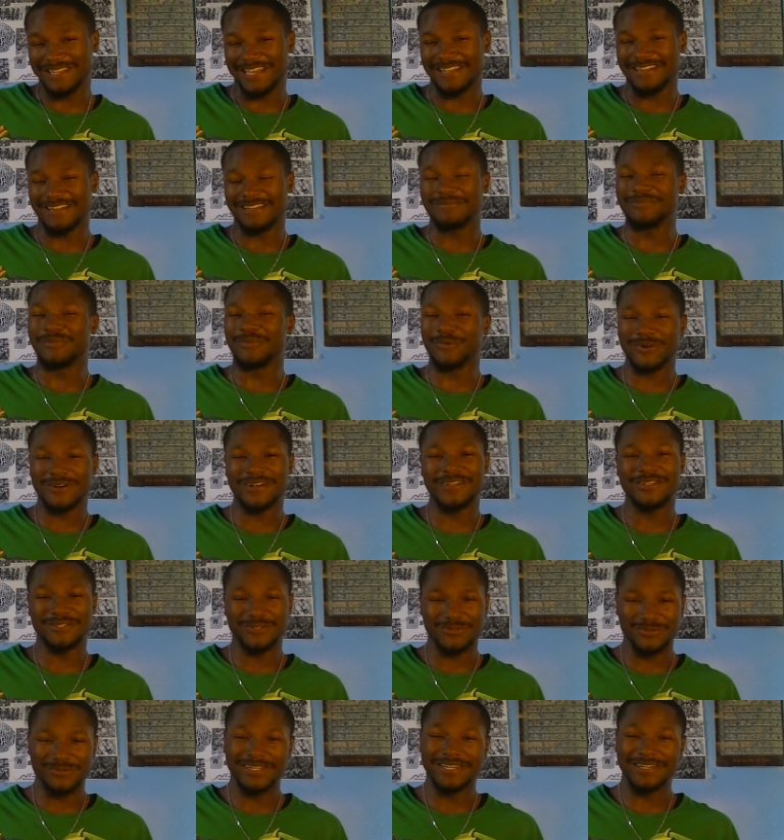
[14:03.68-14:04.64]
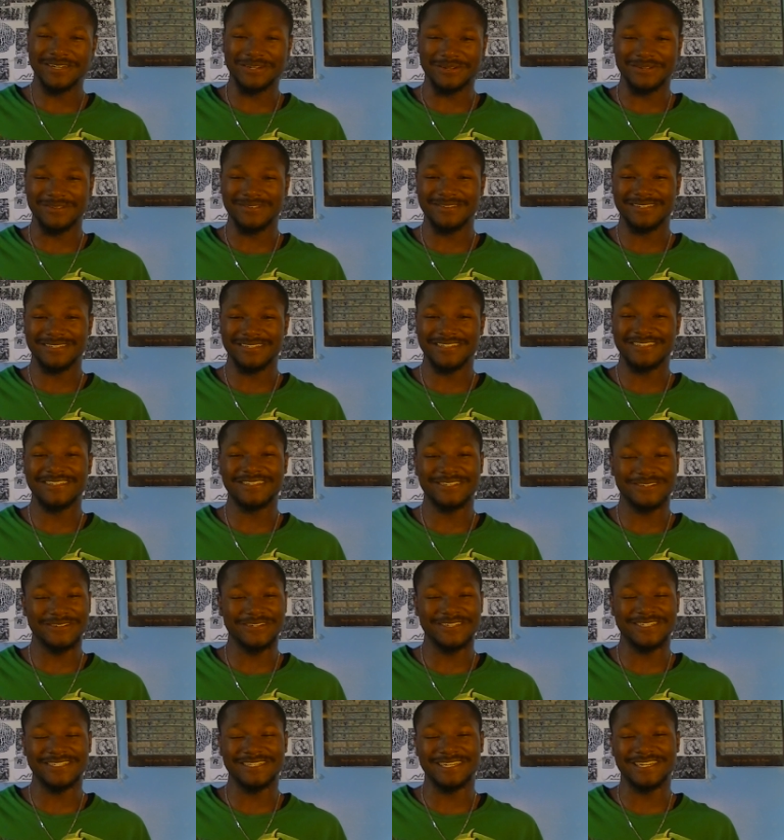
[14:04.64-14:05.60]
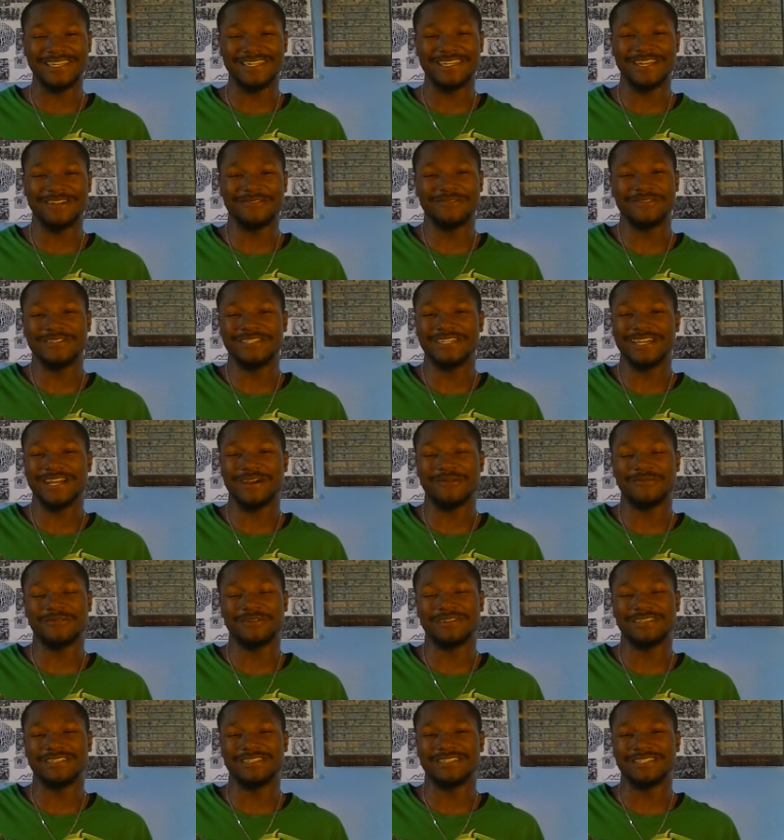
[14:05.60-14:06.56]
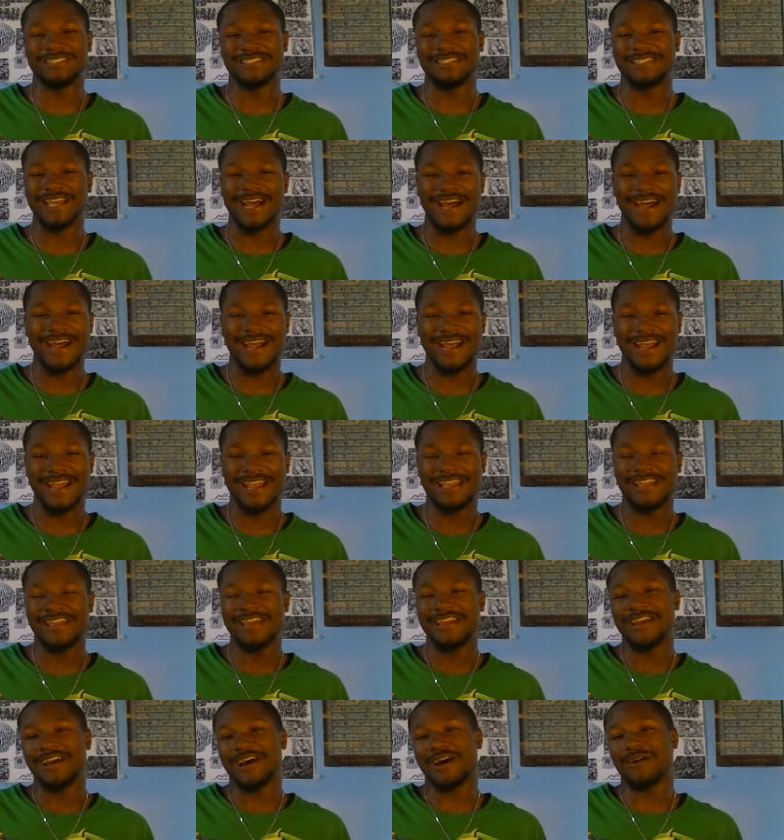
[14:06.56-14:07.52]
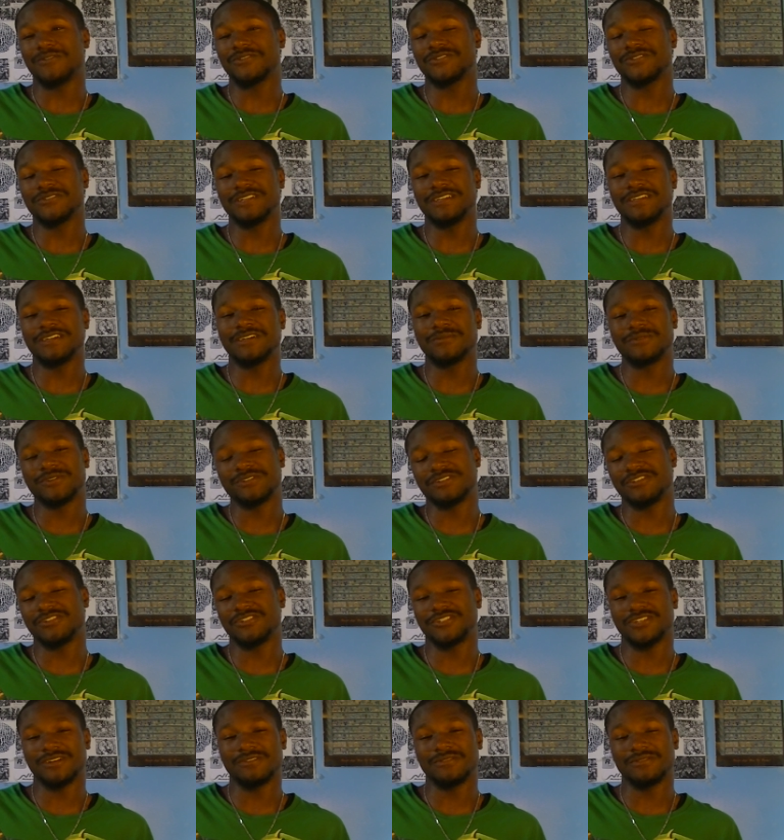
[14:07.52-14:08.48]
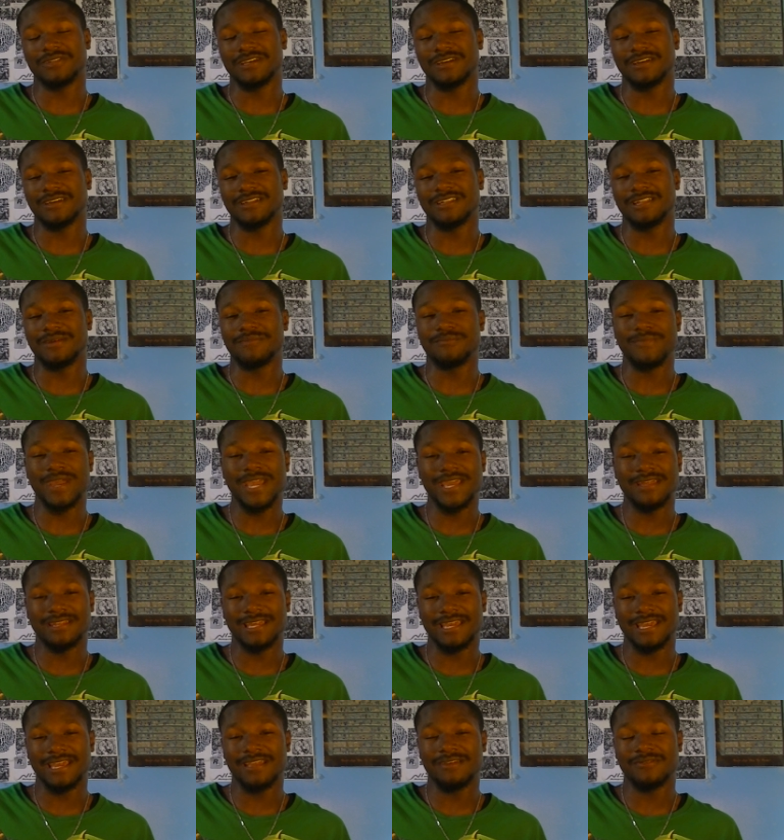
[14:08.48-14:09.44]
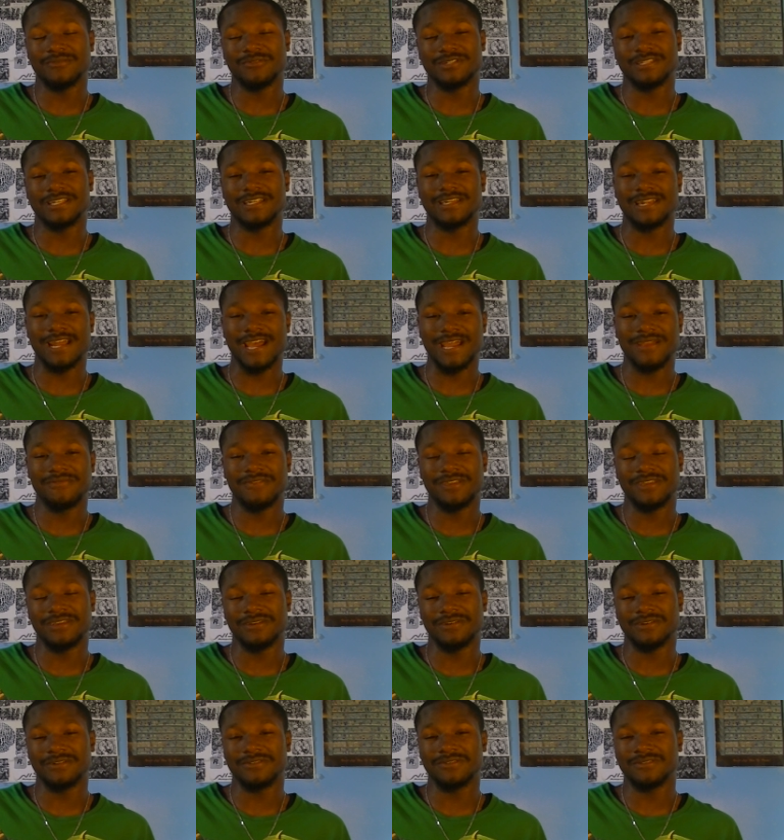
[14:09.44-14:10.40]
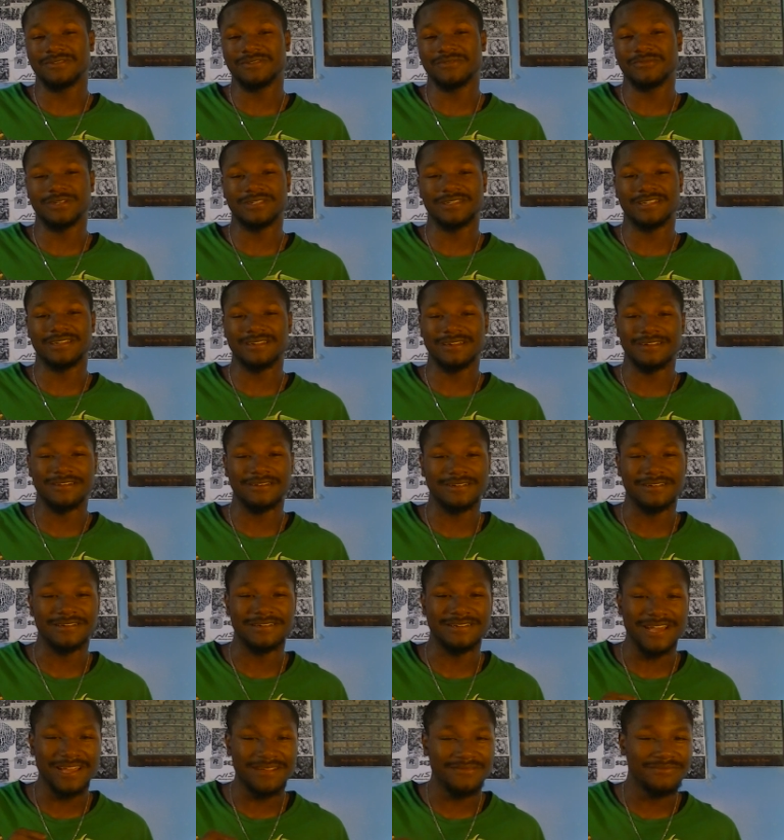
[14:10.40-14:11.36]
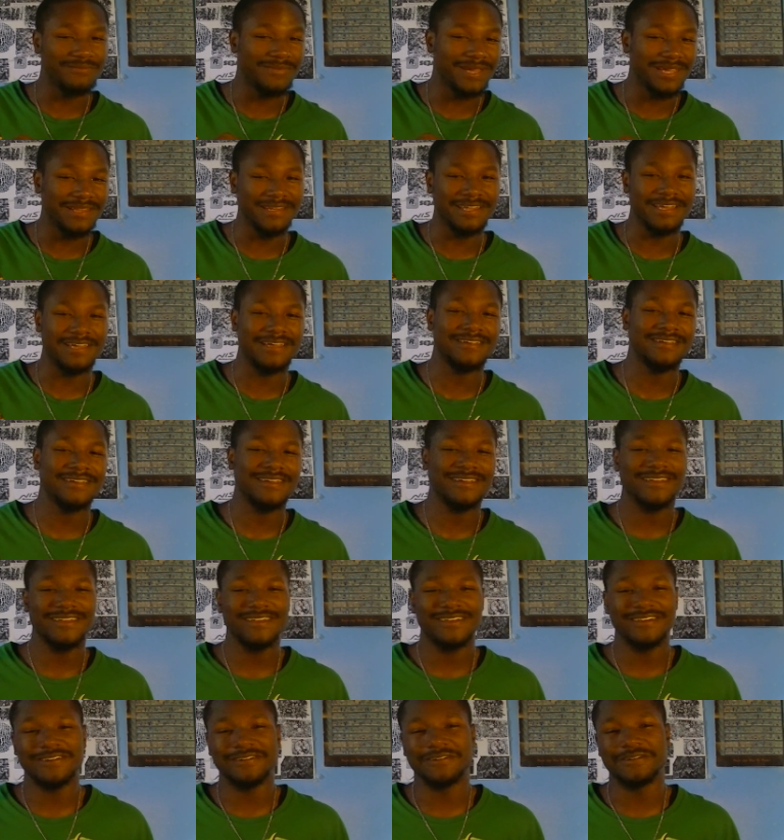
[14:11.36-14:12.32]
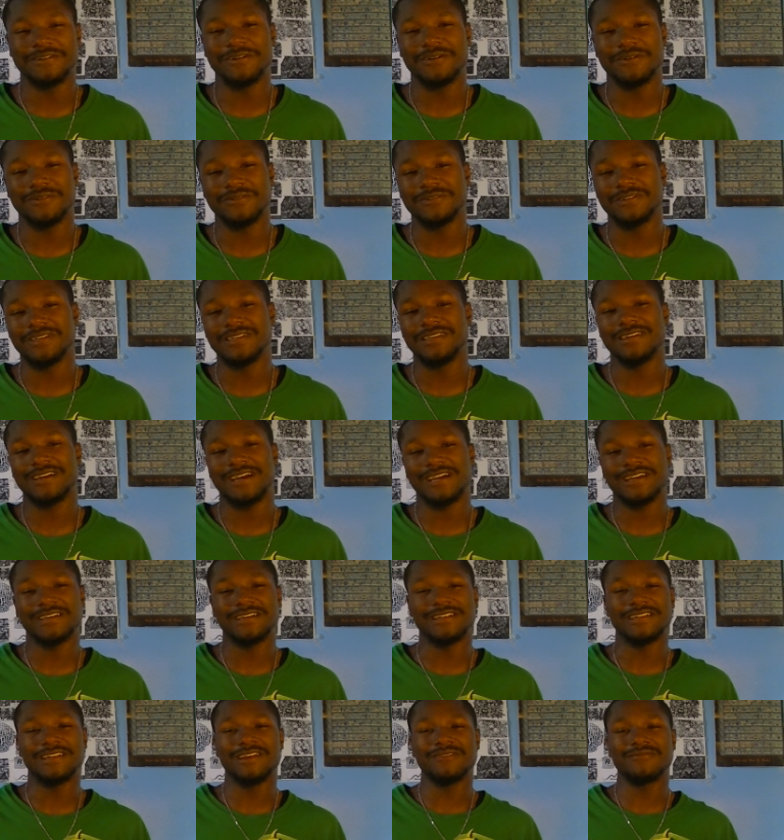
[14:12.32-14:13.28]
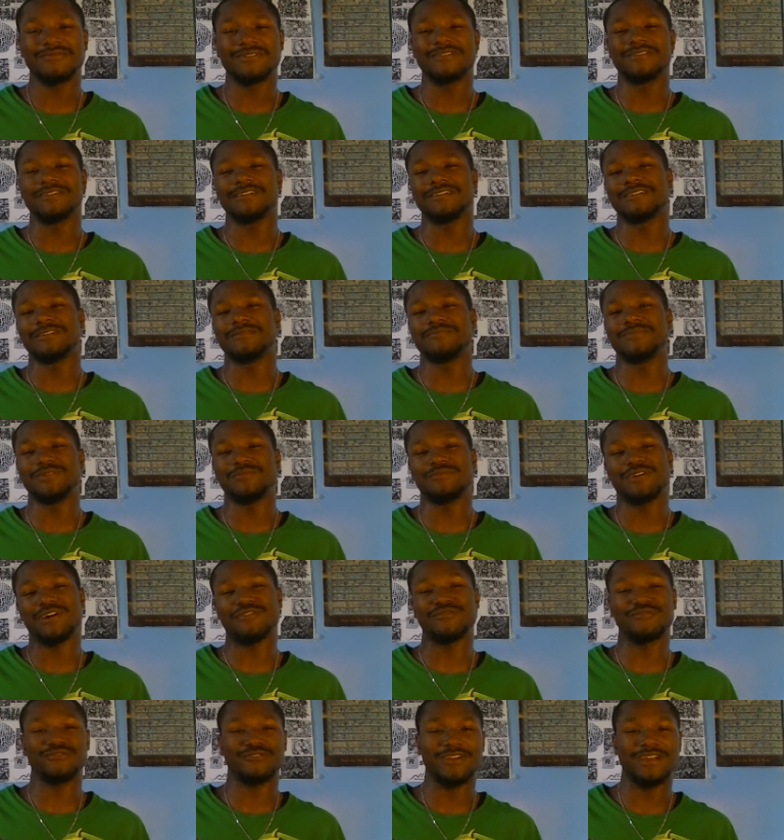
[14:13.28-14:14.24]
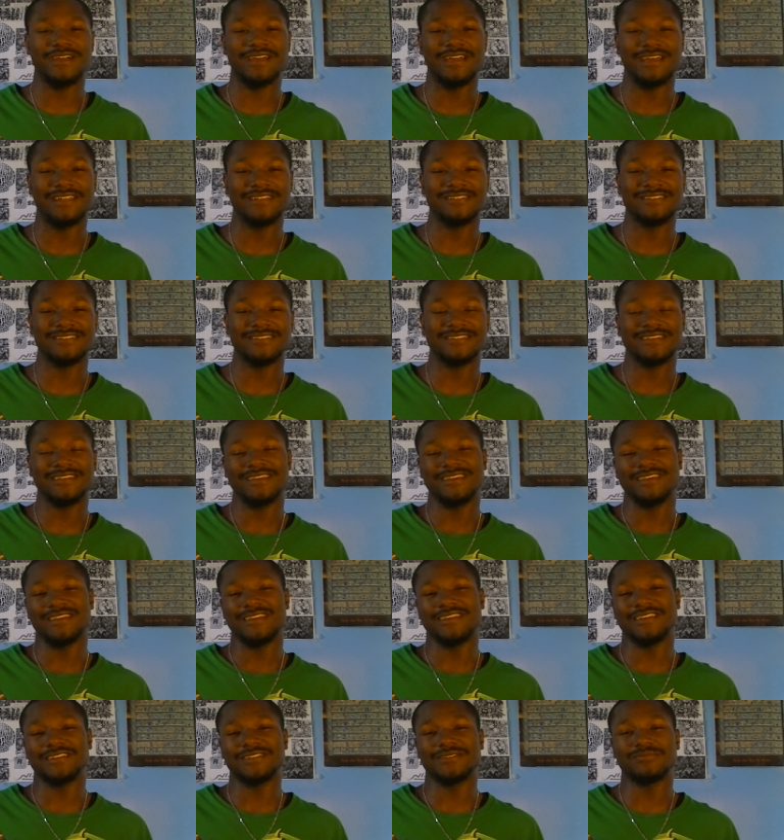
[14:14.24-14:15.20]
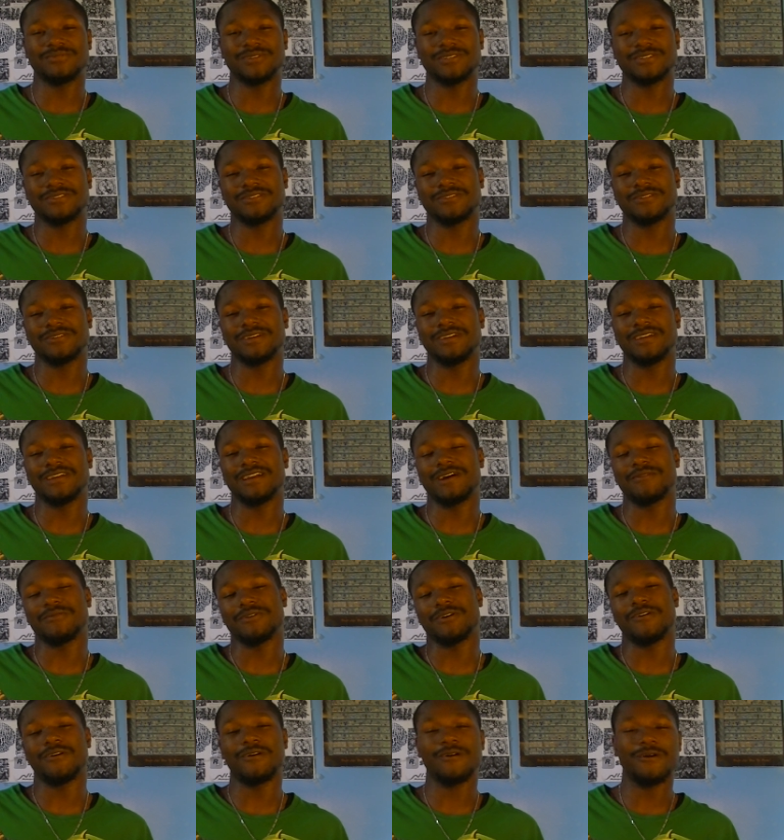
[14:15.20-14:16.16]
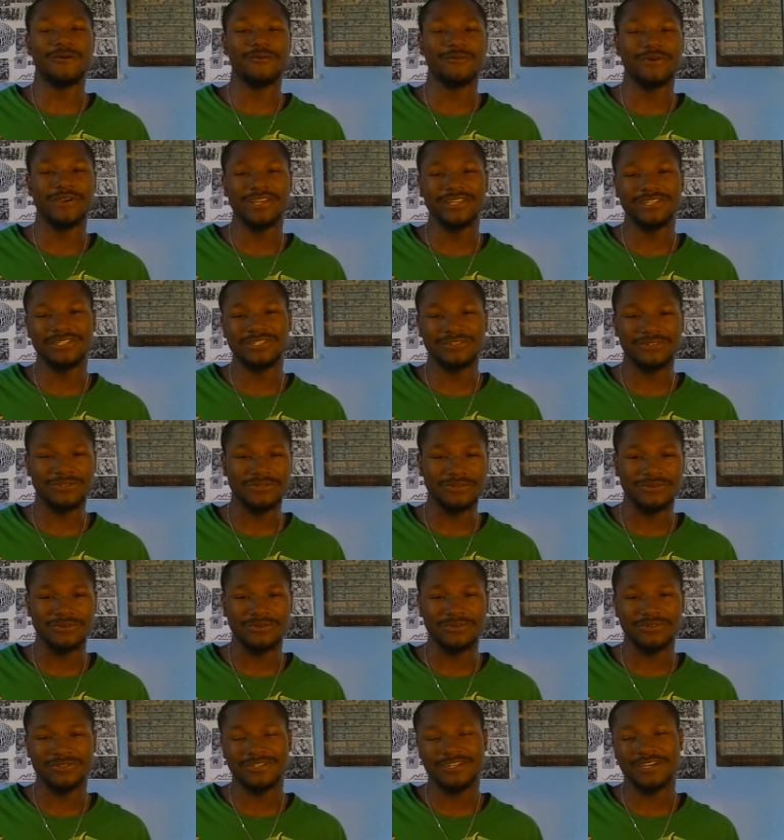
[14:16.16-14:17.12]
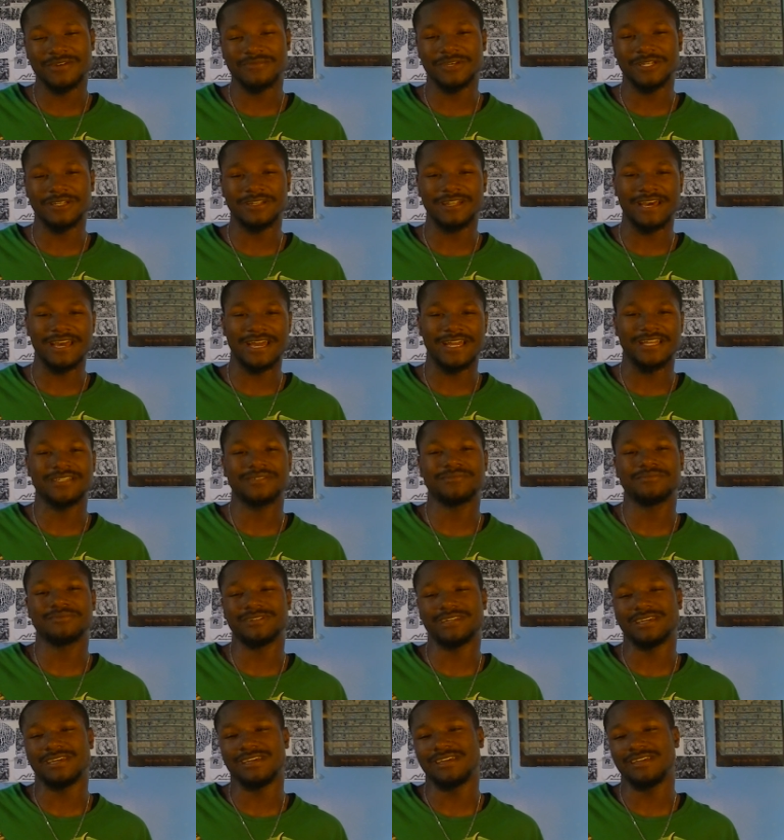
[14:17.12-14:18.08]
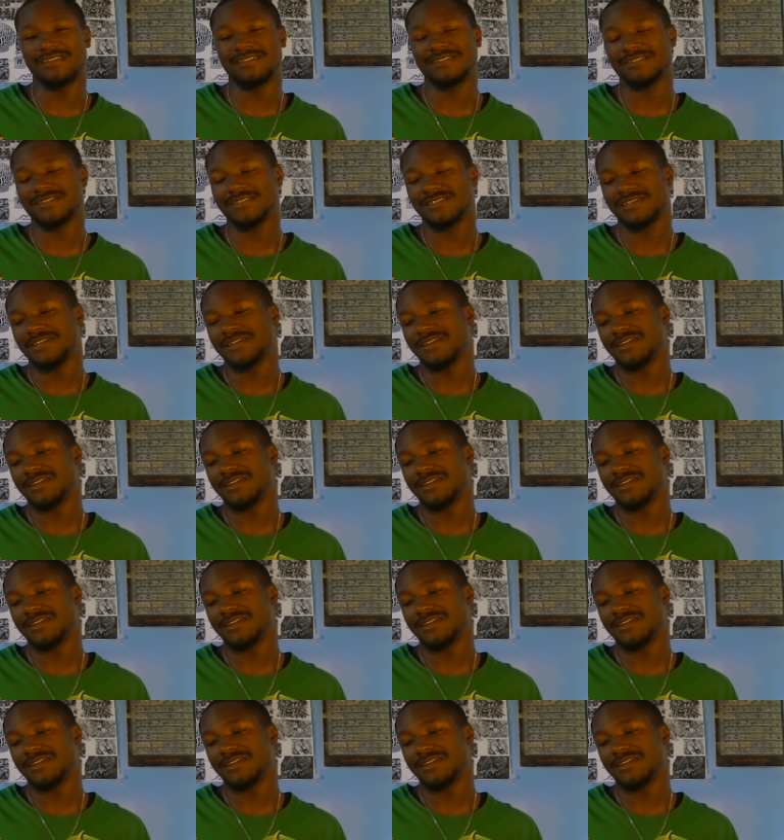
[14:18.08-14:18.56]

like, more than two kills. Seriously, every time I could just die. I was only good with the the the melee, with the knife kill, with the uh, knife melee uh, only. I could never uh, beat my friends in split screen. I will always lose, coming last place.